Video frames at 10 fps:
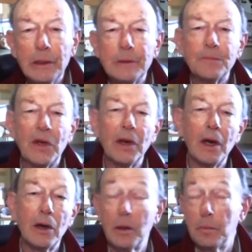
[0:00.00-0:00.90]
aside
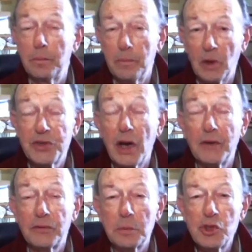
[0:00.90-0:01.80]
from cheating
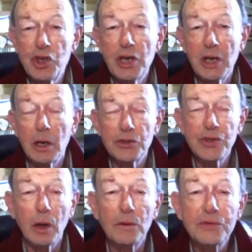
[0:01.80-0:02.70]
ourselves,
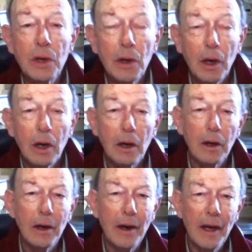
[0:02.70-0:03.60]
and
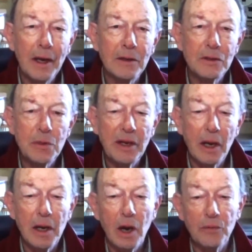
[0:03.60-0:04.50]
depending on how fast it
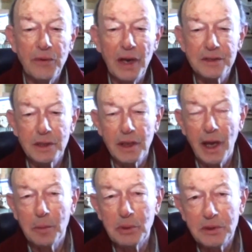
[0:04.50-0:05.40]
happens.
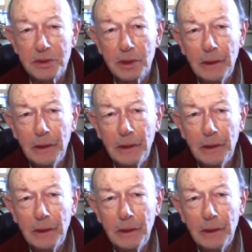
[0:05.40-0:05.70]
So